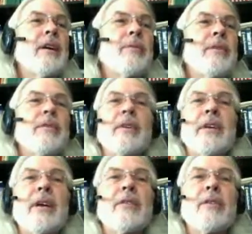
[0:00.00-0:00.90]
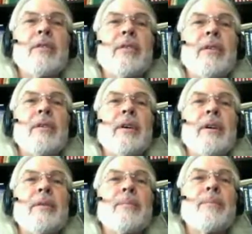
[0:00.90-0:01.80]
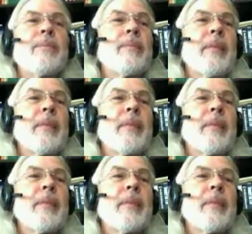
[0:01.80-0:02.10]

I'm going to like download this and